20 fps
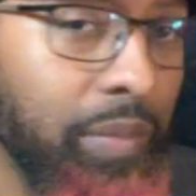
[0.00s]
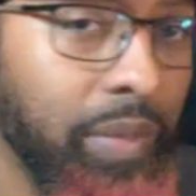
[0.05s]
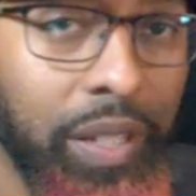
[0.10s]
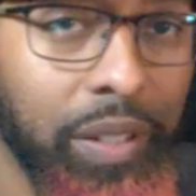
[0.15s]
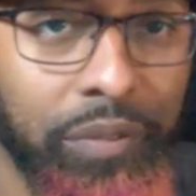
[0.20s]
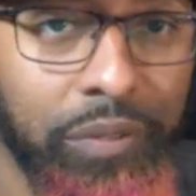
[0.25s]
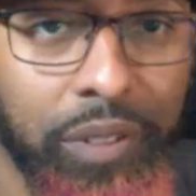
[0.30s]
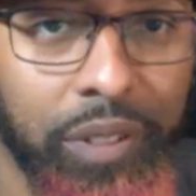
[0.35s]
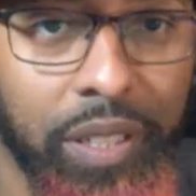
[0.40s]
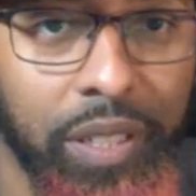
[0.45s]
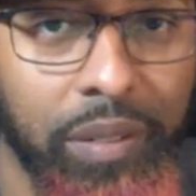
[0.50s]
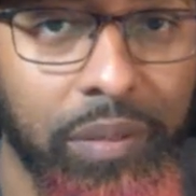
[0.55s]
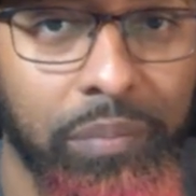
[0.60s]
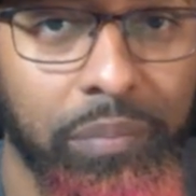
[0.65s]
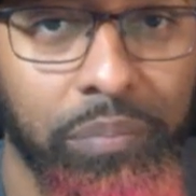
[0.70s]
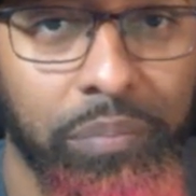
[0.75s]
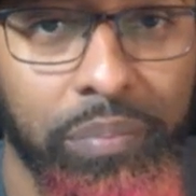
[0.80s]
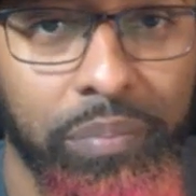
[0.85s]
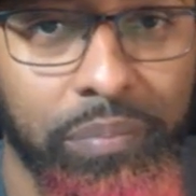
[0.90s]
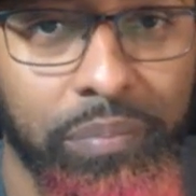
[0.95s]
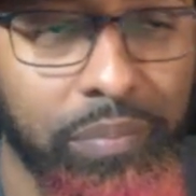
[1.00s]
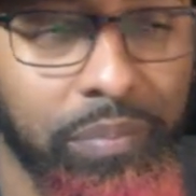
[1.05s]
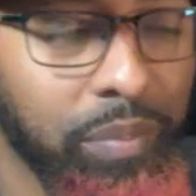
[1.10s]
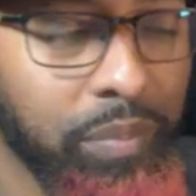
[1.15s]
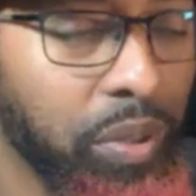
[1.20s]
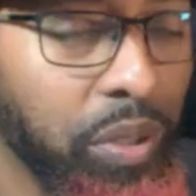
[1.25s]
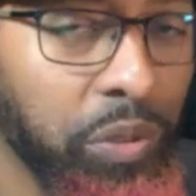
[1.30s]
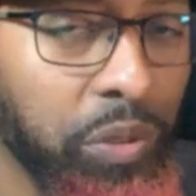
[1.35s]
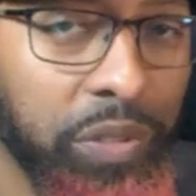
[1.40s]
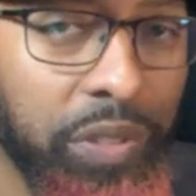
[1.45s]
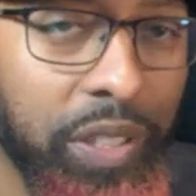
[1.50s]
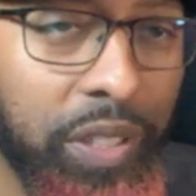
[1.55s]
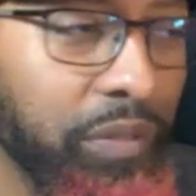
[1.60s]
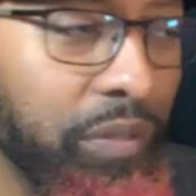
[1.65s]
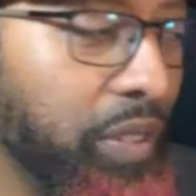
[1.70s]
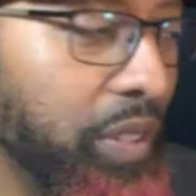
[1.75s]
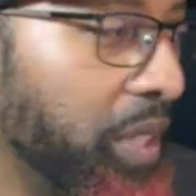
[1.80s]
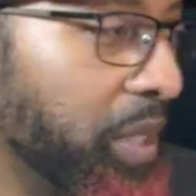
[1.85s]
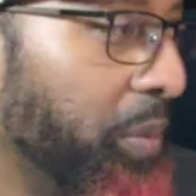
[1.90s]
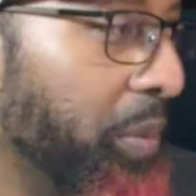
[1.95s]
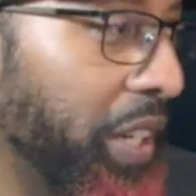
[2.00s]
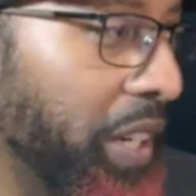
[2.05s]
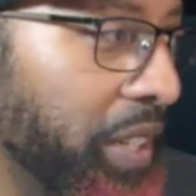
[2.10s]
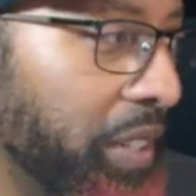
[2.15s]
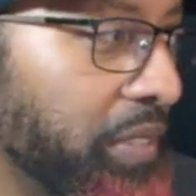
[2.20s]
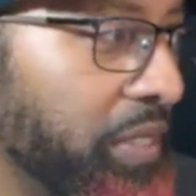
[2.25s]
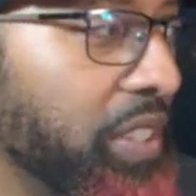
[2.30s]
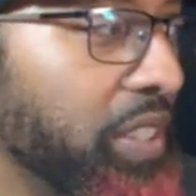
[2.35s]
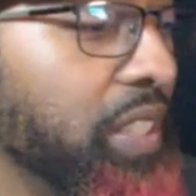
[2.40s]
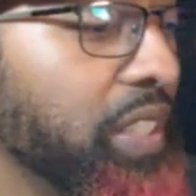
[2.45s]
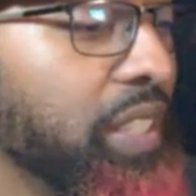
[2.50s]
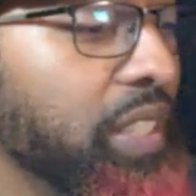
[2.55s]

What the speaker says: infinite, post infinite, whatever.